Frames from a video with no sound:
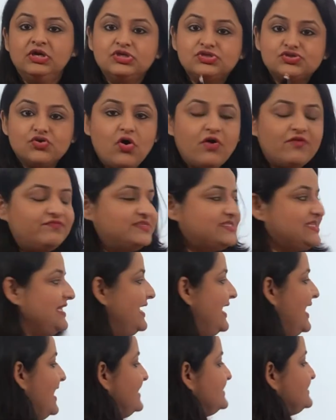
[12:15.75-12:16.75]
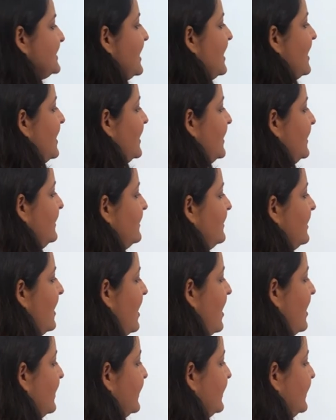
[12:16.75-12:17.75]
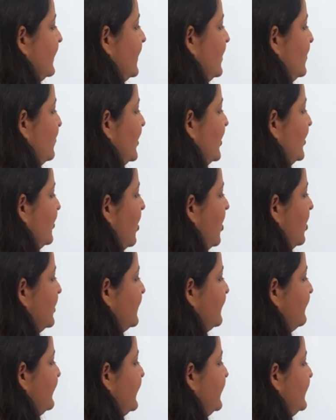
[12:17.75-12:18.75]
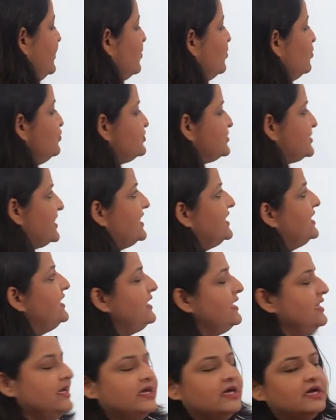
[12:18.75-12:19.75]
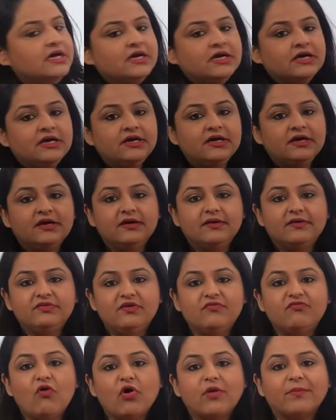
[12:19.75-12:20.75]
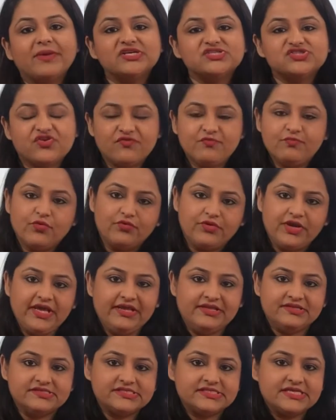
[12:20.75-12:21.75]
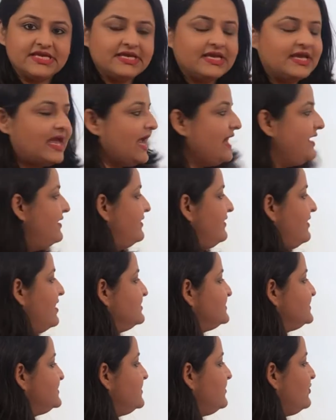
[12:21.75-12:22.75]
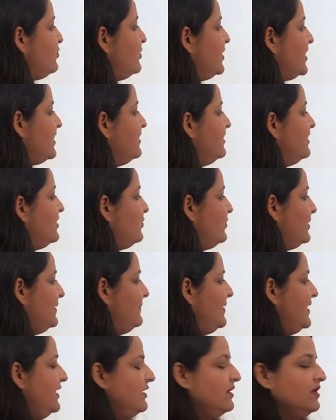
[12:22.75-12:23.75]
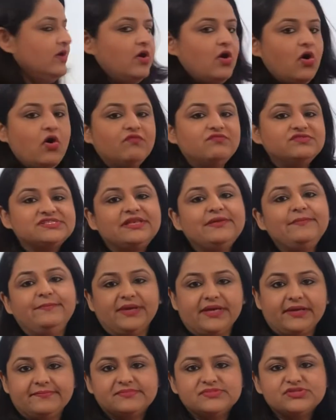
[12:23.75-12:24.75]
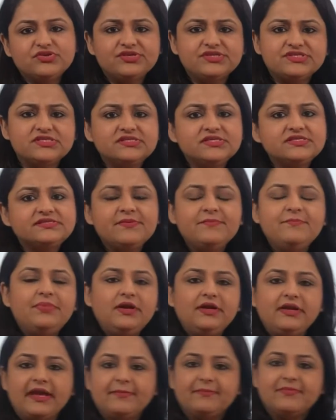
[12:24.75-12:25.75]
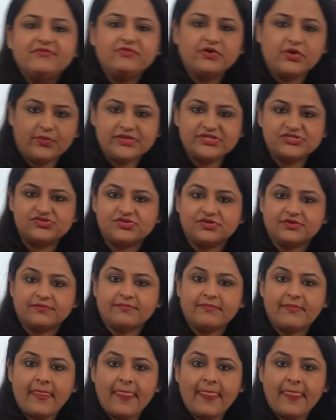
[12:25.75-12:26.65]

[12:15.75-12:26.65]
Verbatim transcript: So obviously siRNA will not be used in the formation of proteins and an answer over here will be obviously B. So this is a simple type of a question.